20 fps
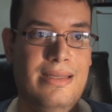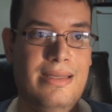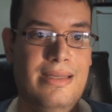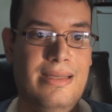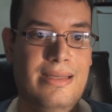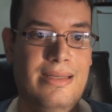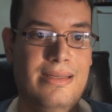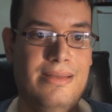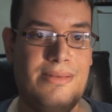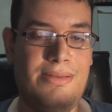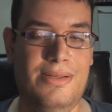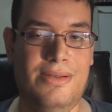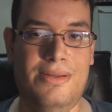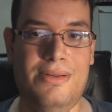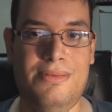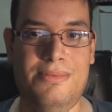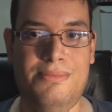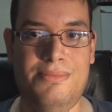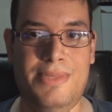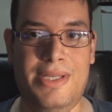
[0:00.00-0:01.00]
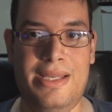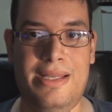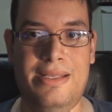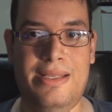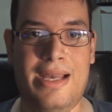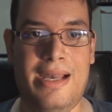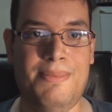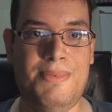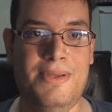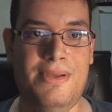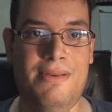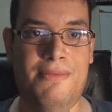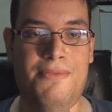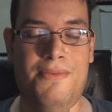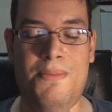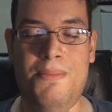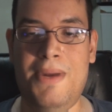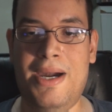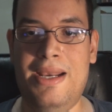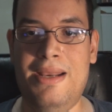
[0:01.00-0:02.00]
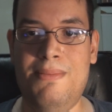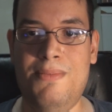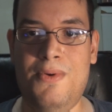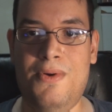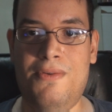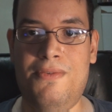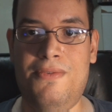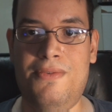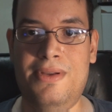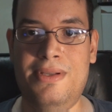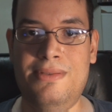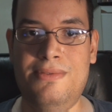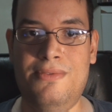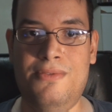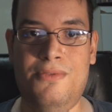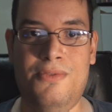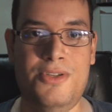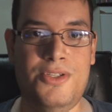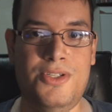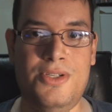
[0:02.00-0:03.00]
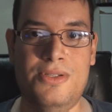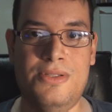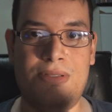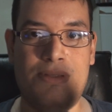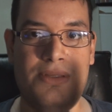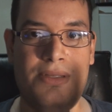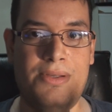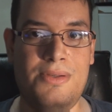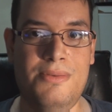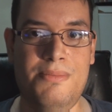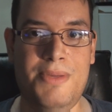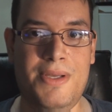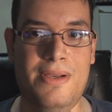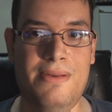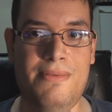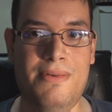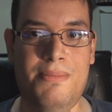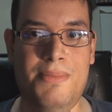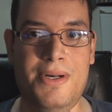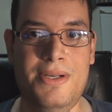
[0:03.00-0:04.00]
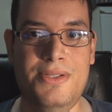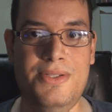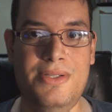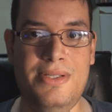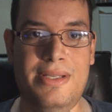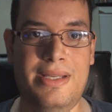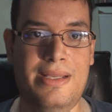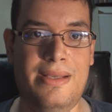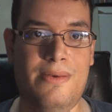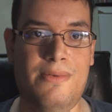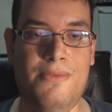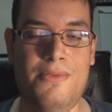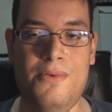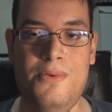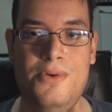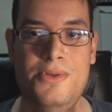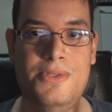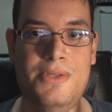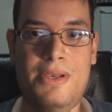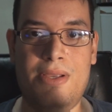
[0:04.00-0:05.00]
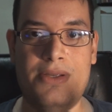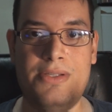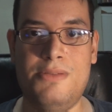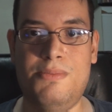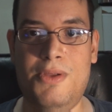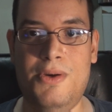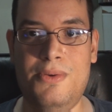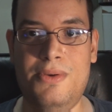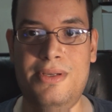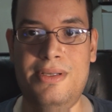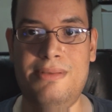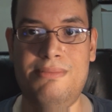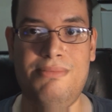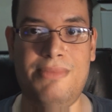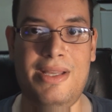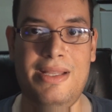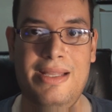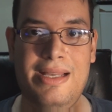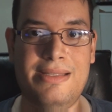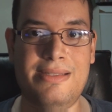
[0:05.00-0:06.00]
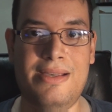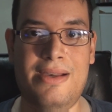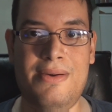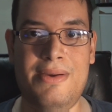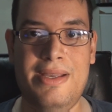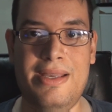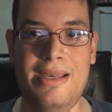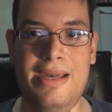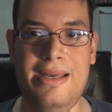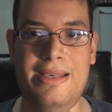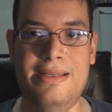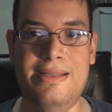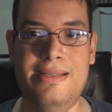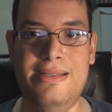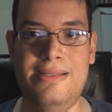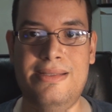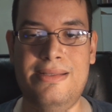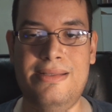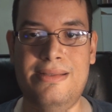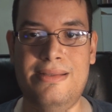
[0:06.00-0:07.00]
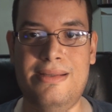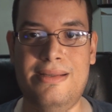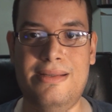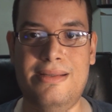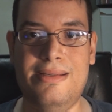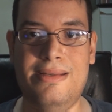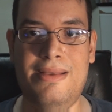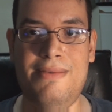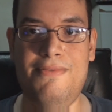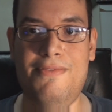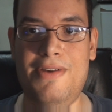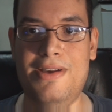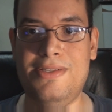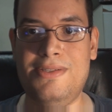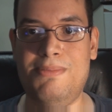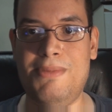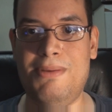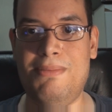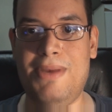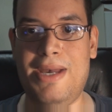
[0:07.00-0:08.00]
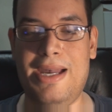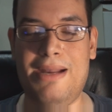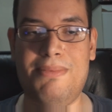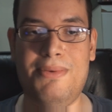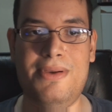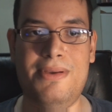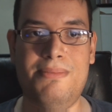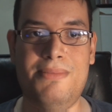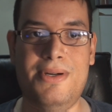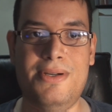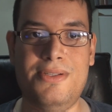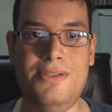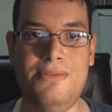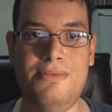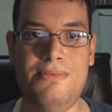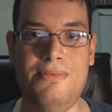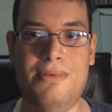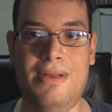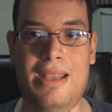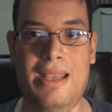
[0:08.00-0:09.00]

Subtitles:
He adapted it for Mighty Morphin for just a little bit of a budget, and then of course it exploded, and that's how he got his investment back, pretty much.